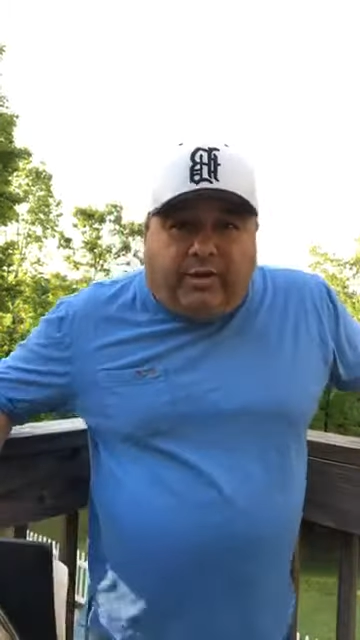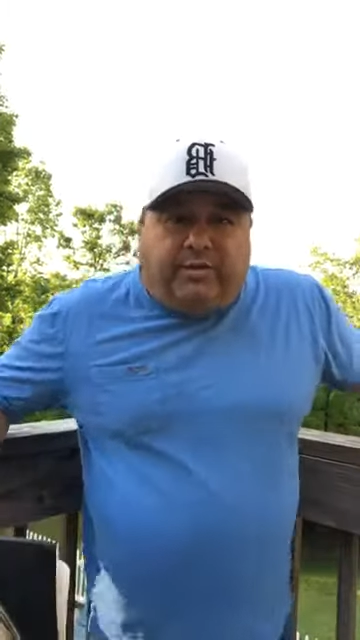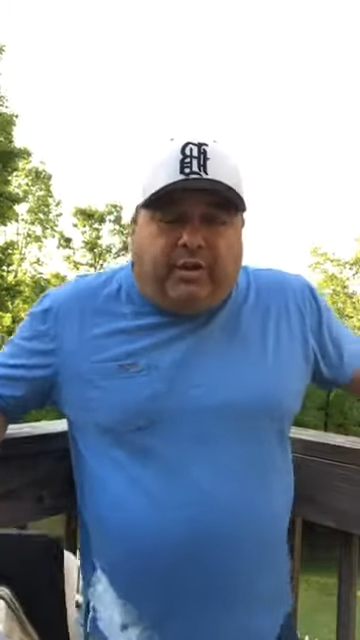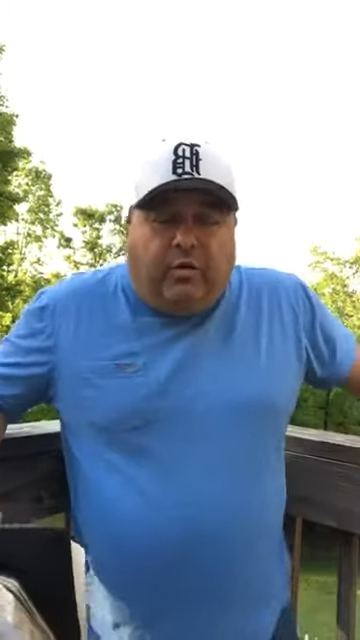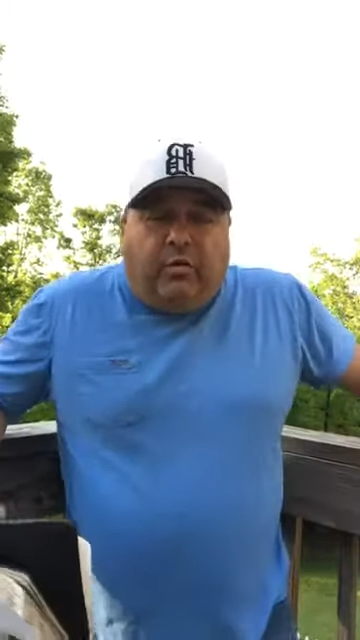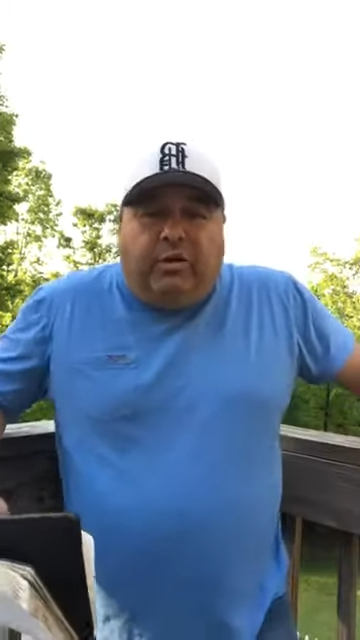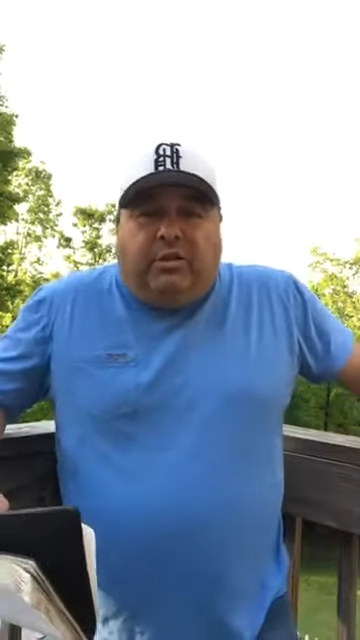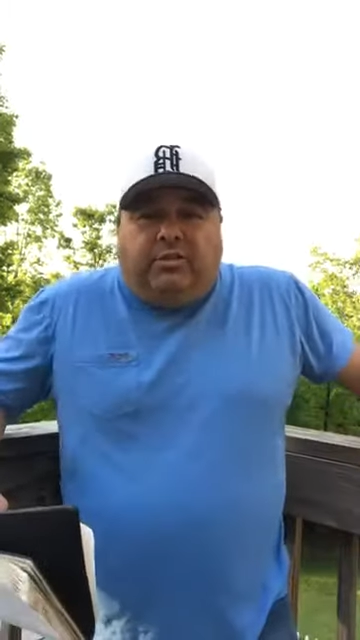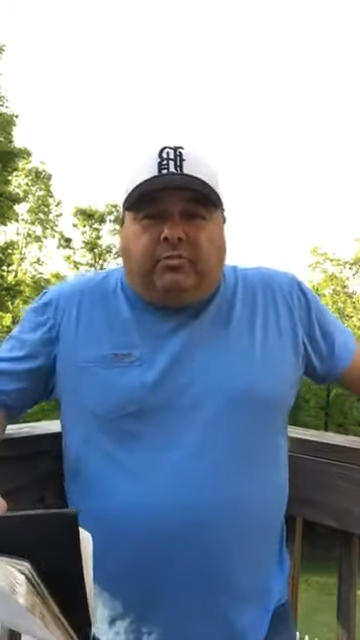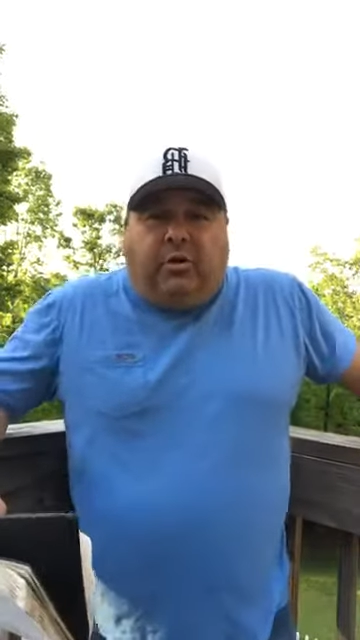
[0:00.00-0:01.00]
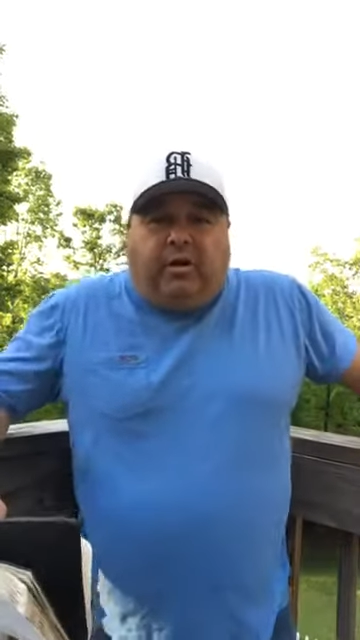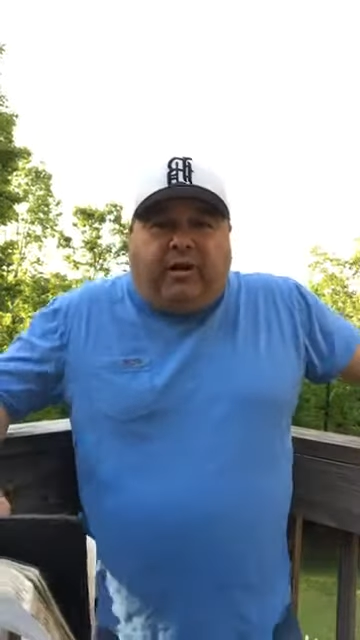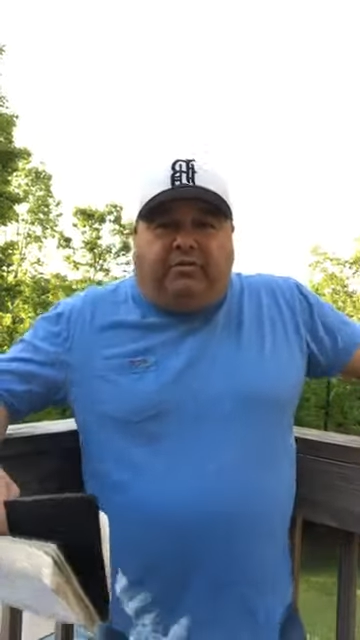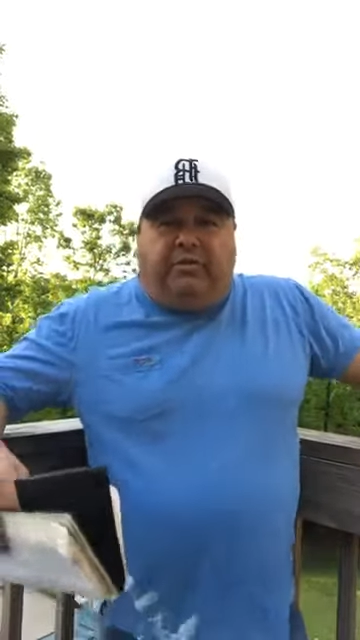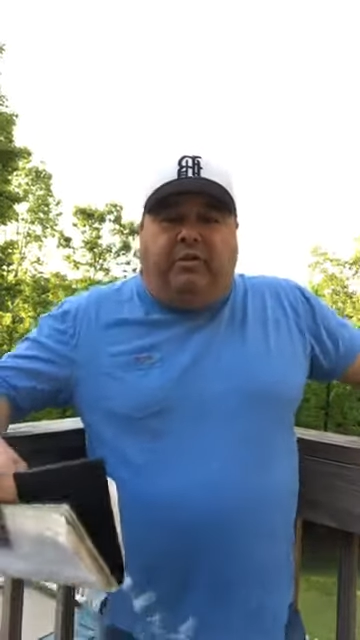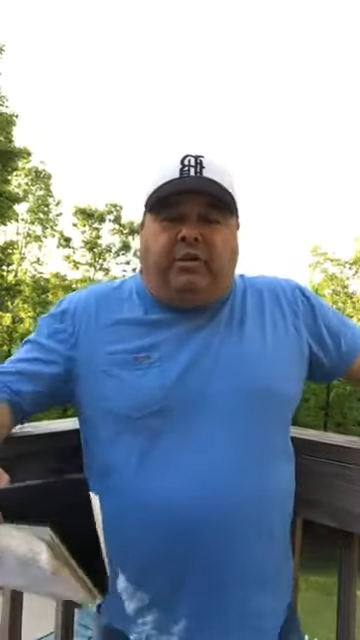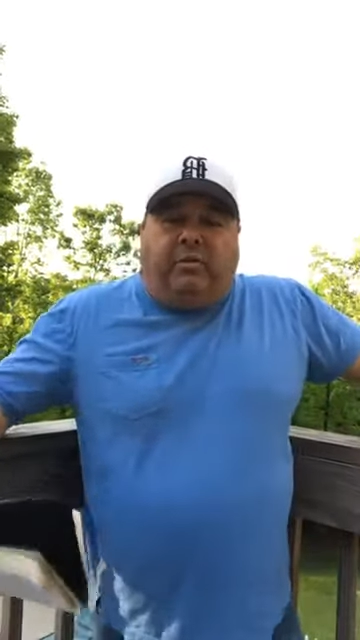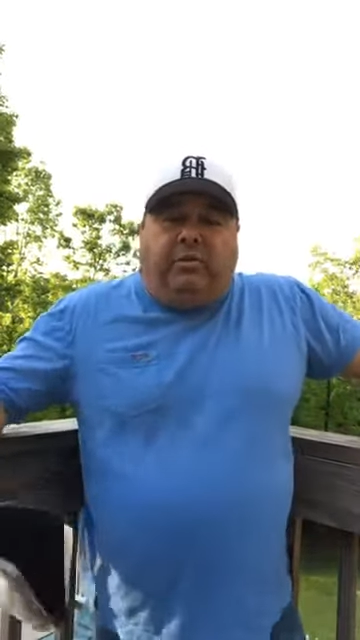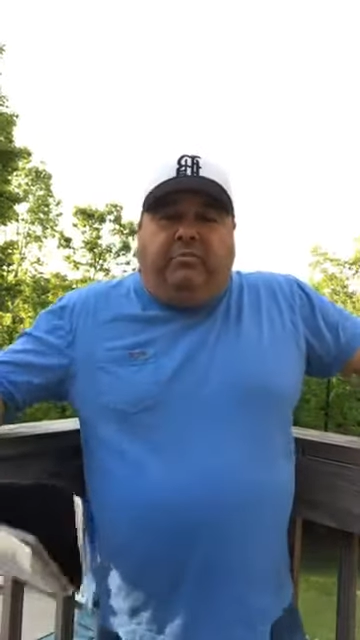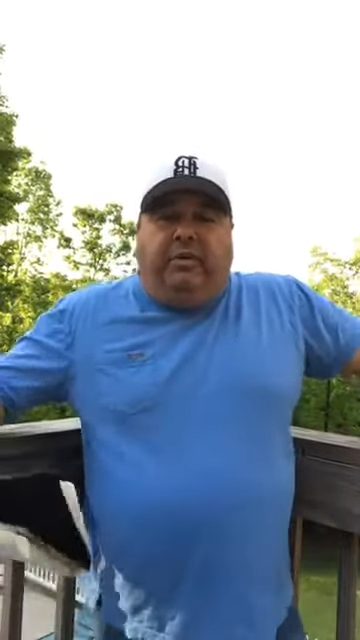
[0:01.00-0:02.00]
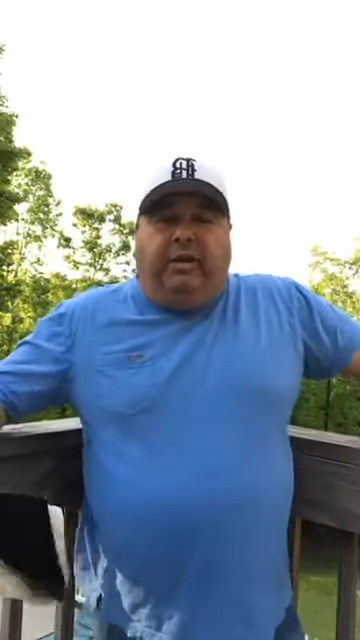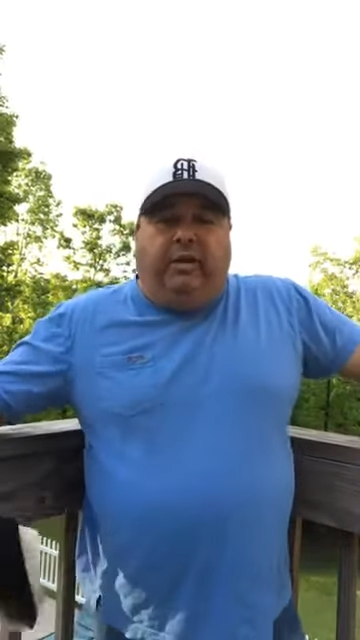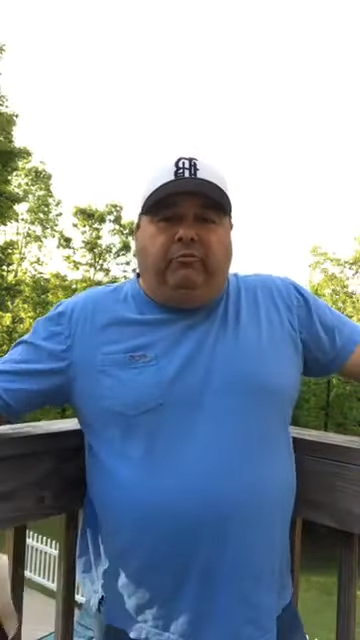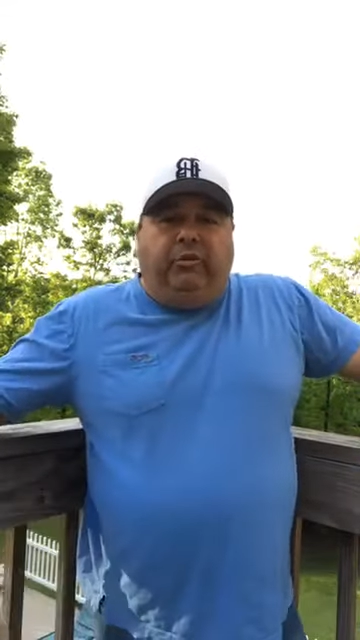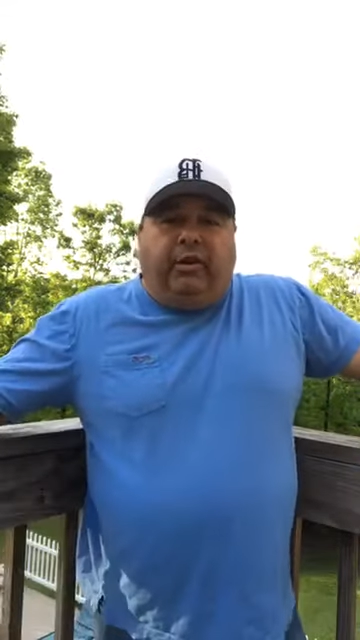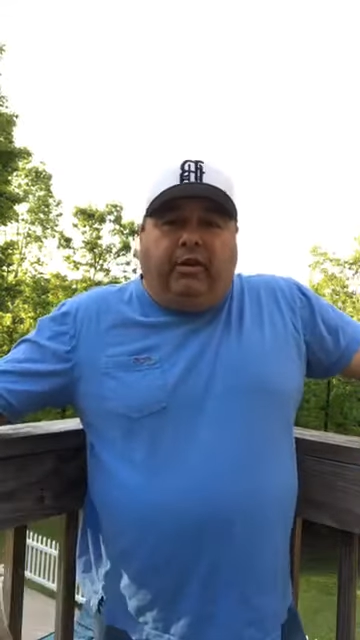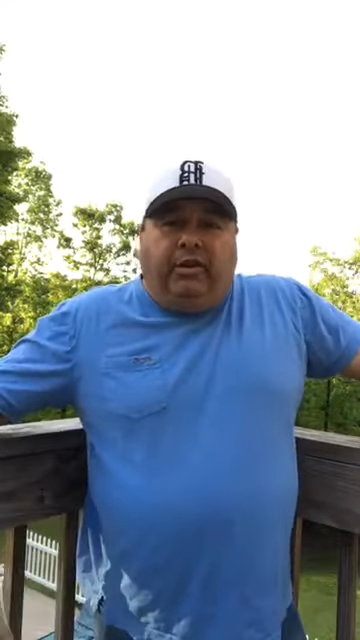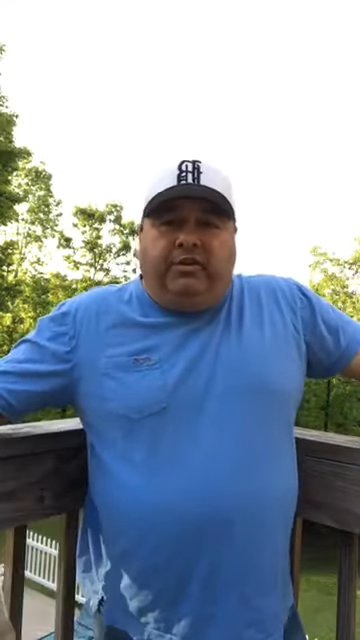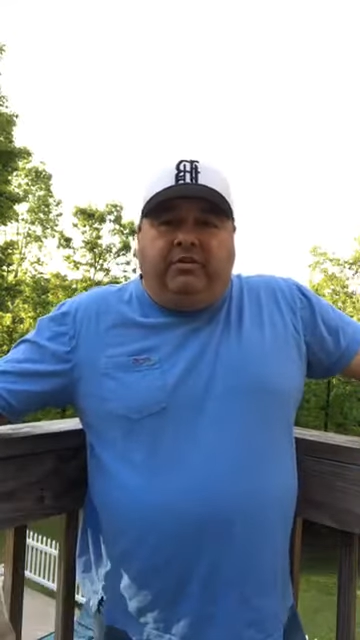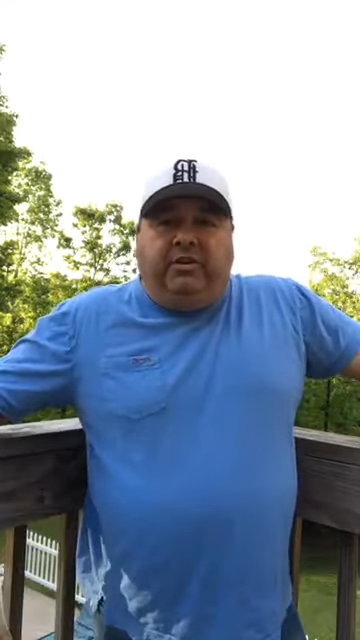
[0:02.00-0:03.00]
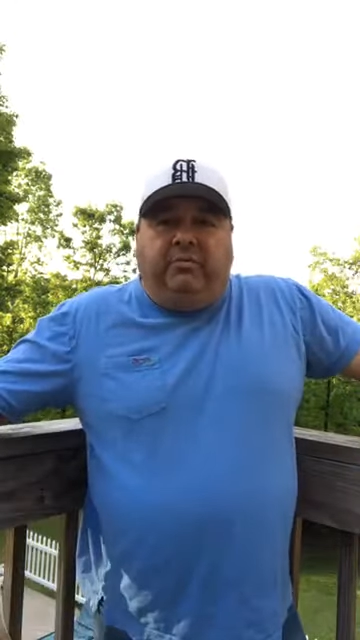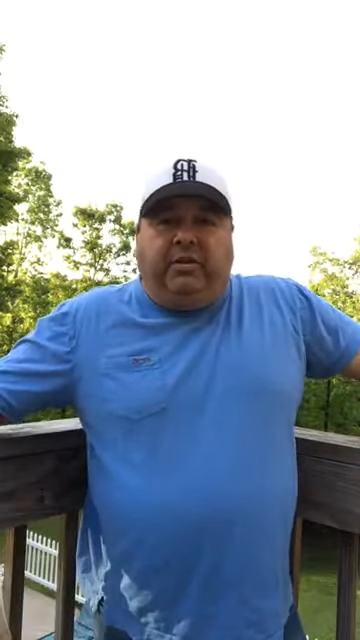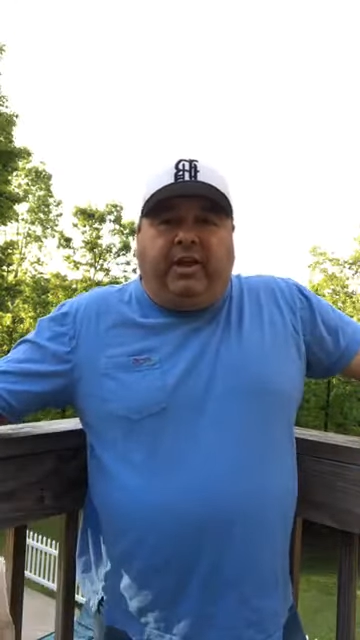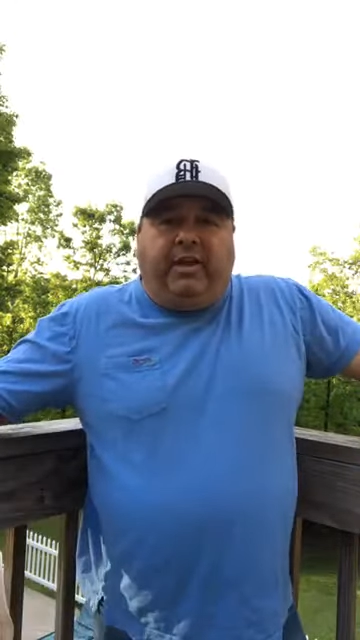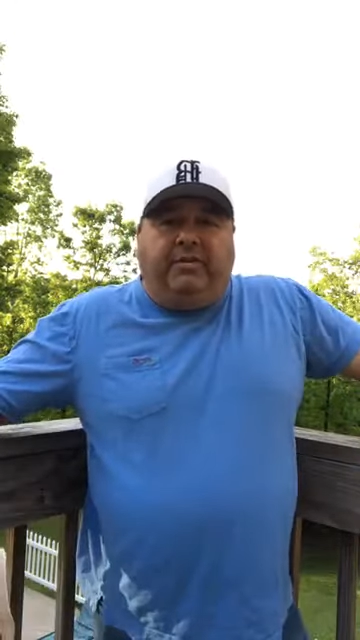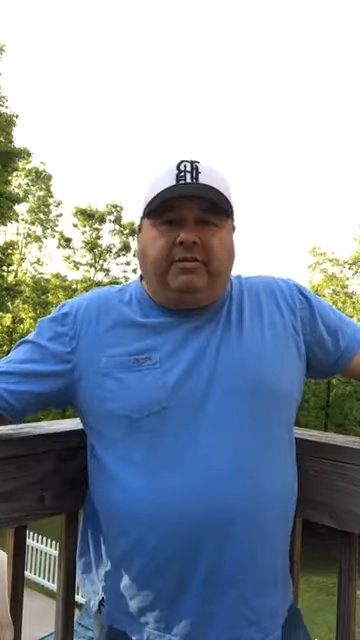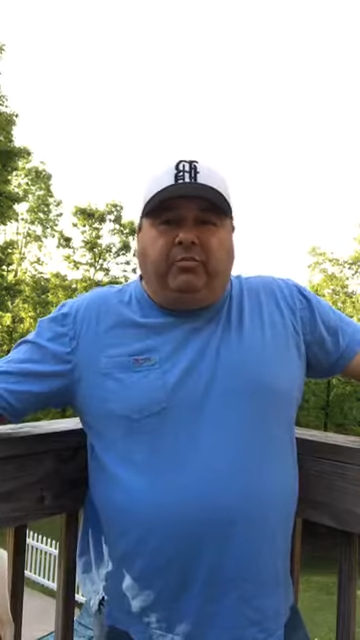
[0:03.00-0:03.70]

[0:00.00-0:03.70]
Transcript: So tomorrow afternoon I'll be meeting with our leadership guys,